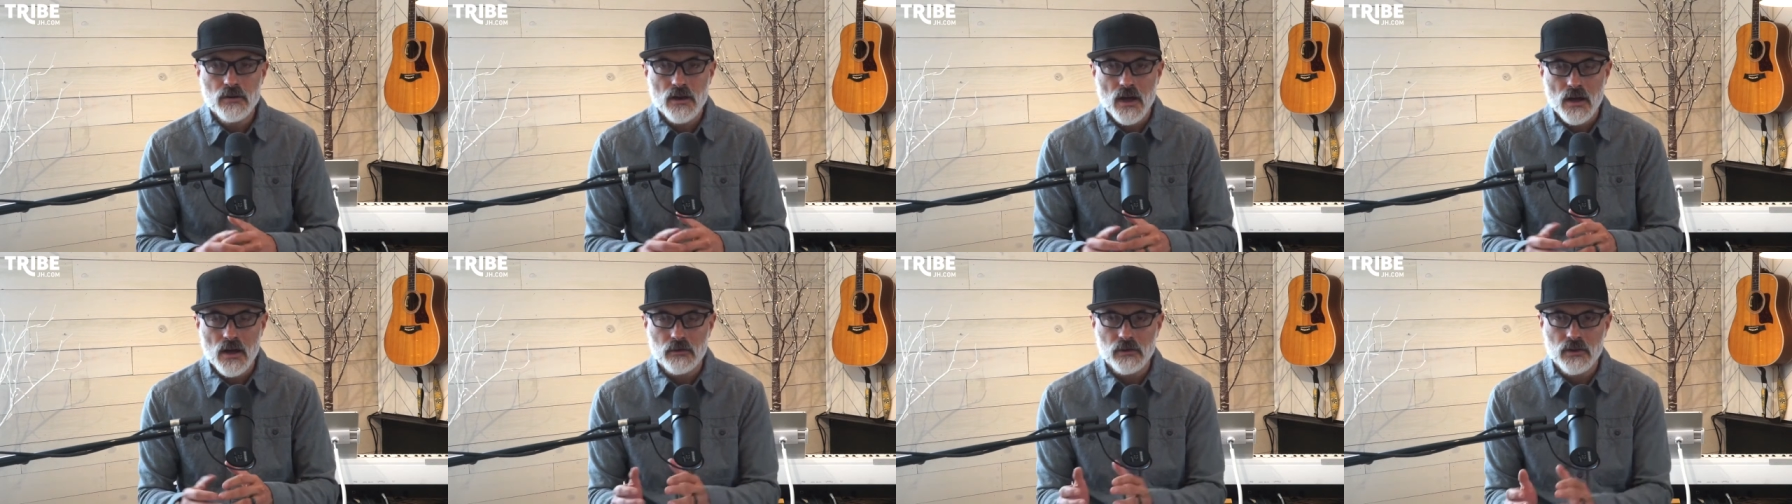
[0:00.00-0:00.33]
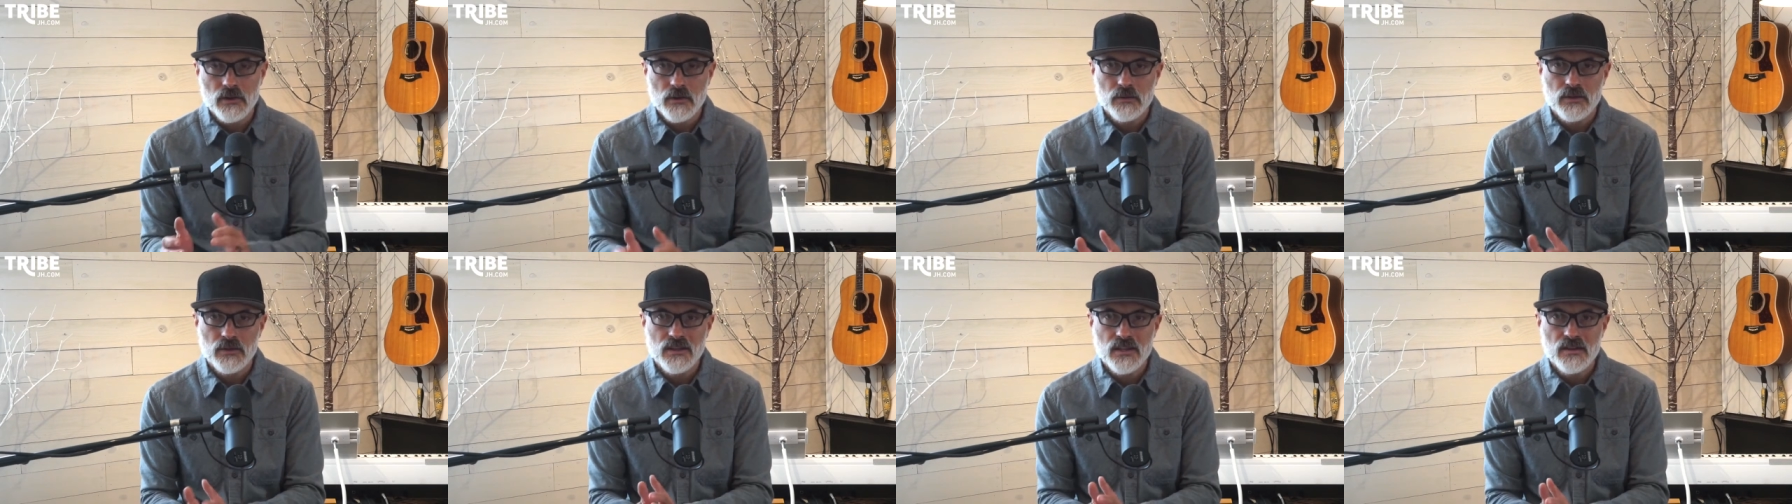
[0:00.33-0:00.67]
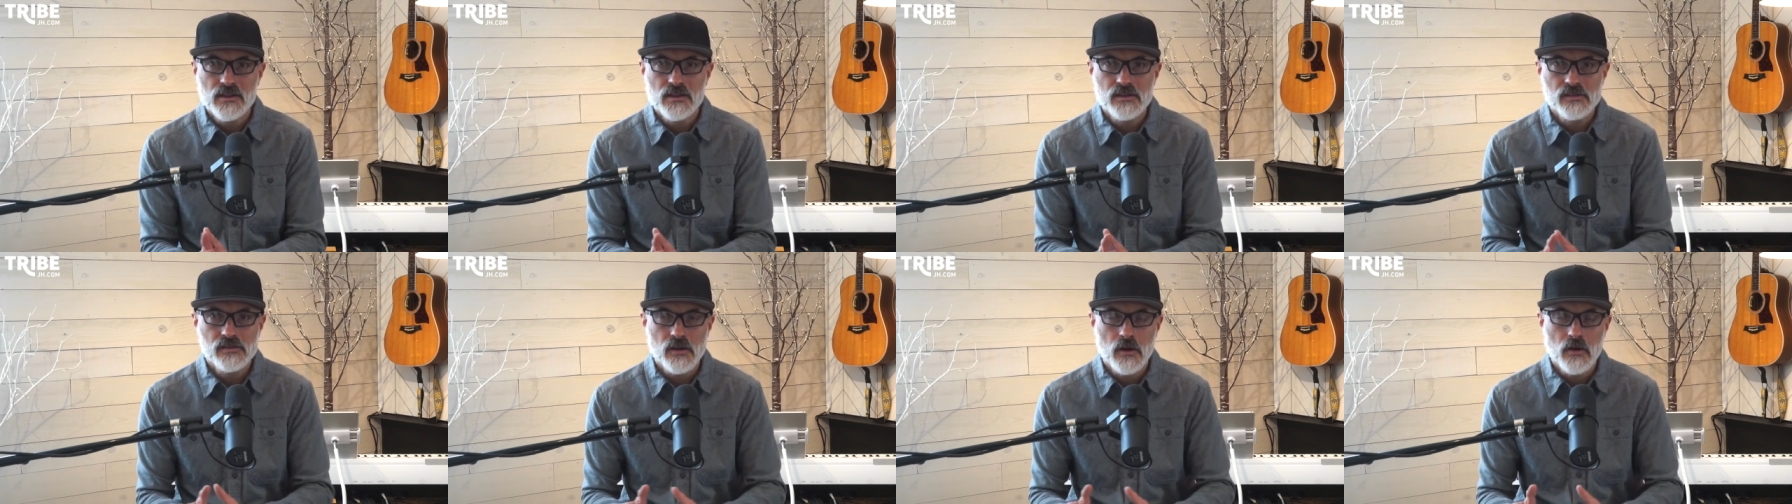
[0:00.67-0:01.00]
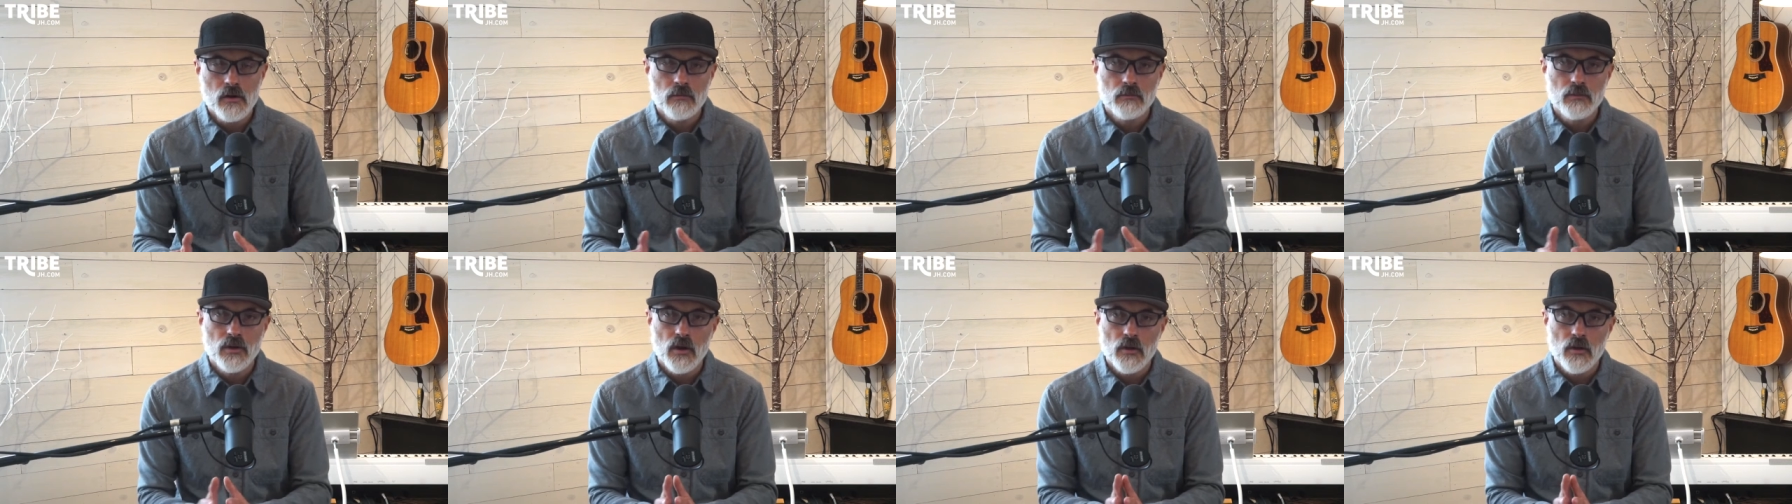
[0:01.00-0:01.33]
not only within this
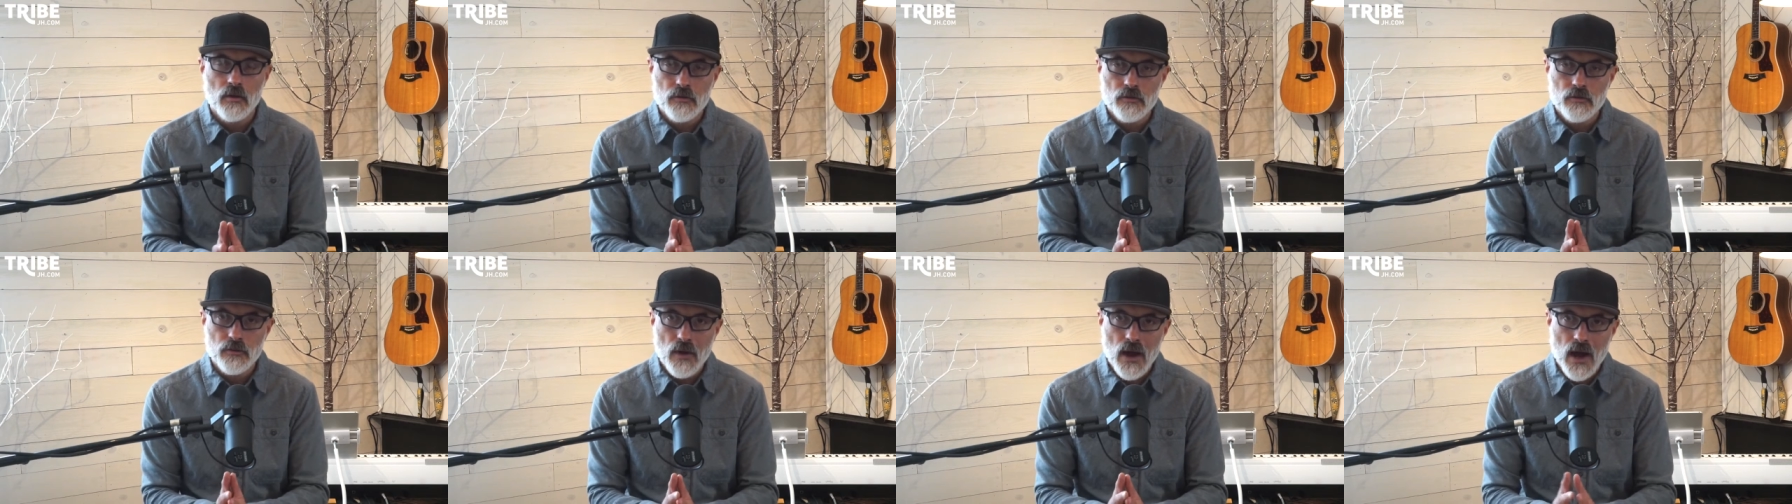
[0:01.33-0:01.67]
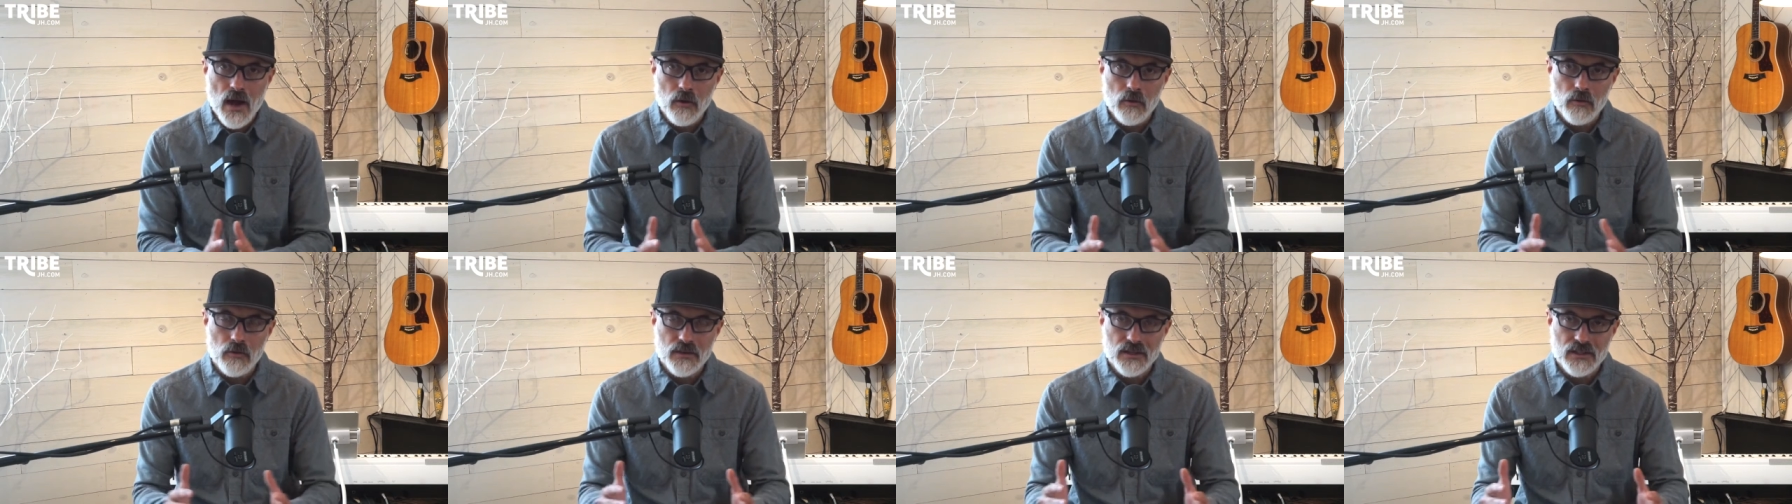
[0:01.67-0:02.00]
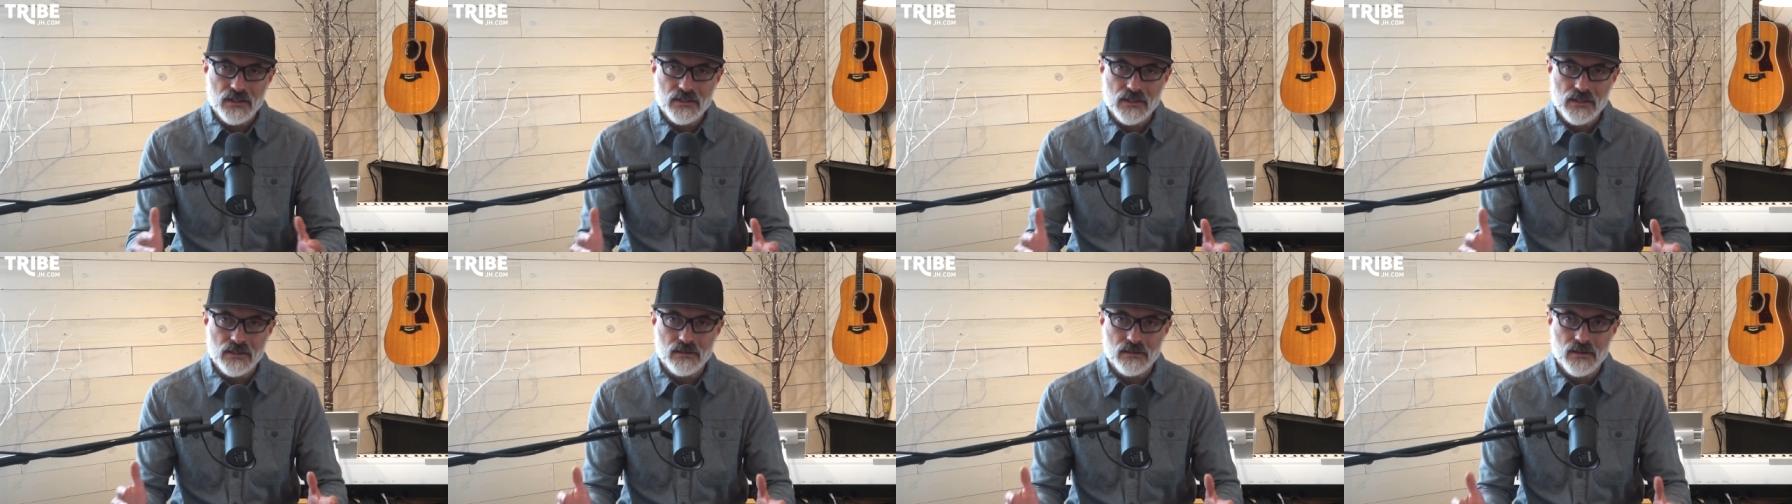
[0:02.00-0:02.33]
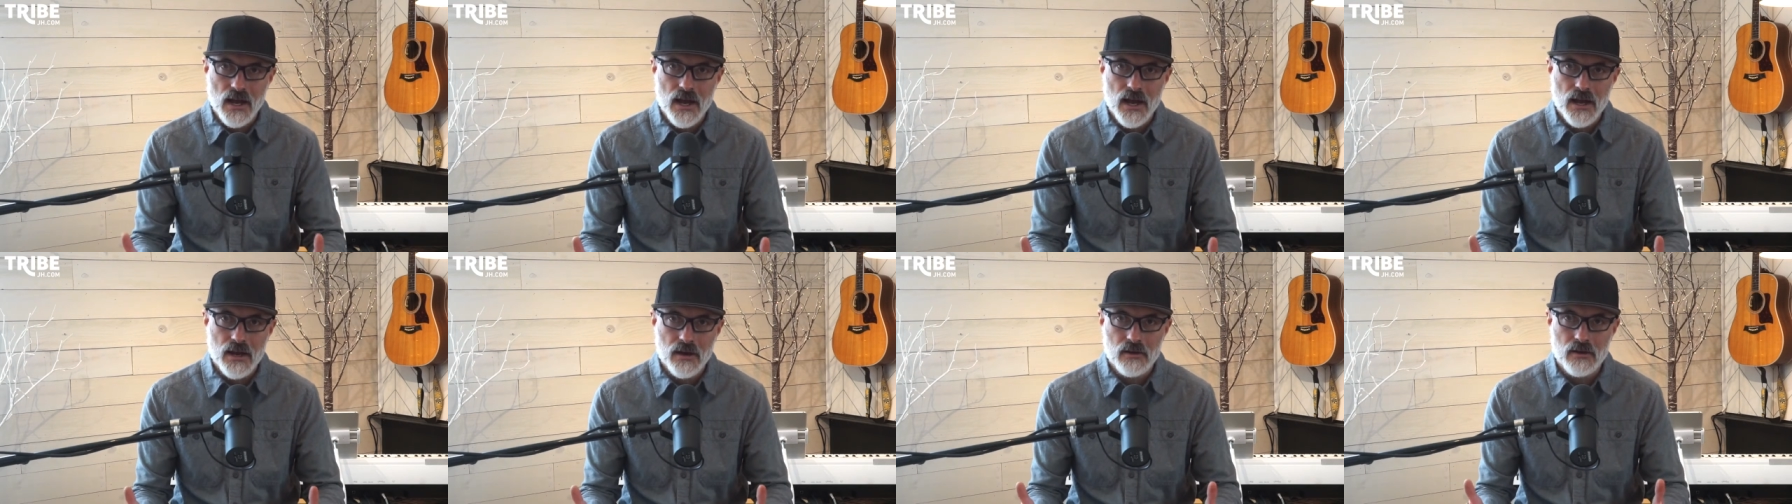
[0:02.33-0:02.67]
psalm, but throughout this
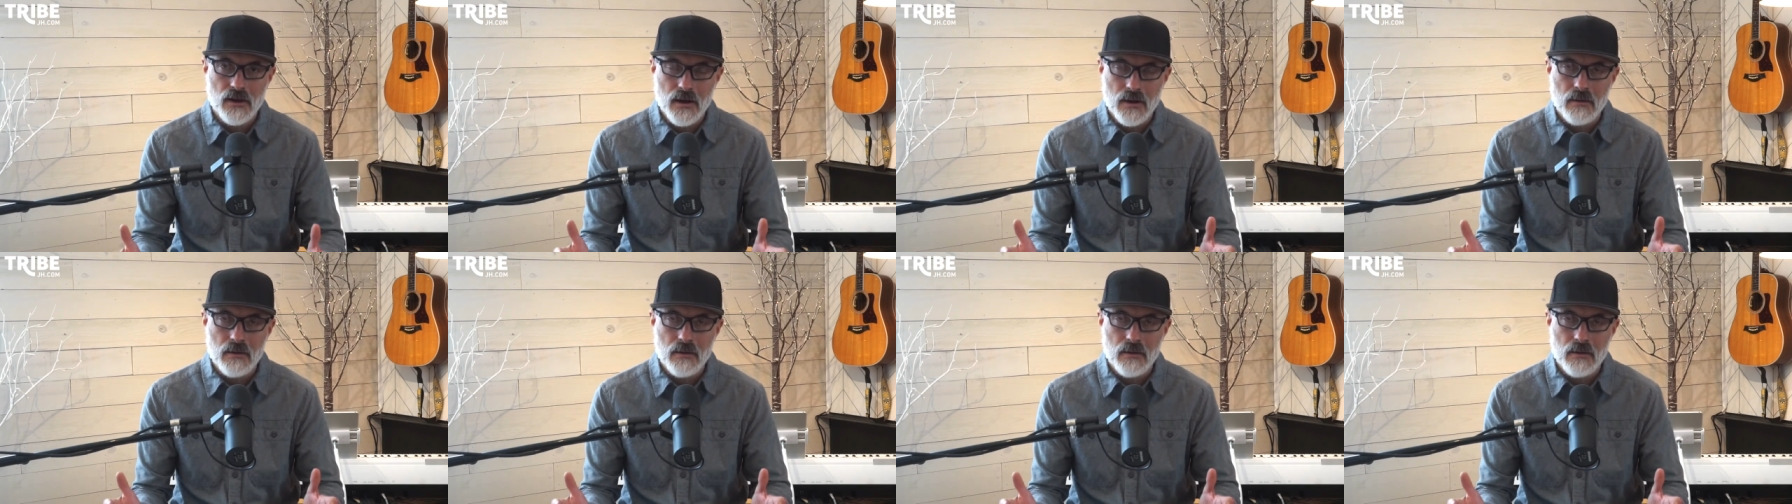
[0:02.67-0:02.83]
entire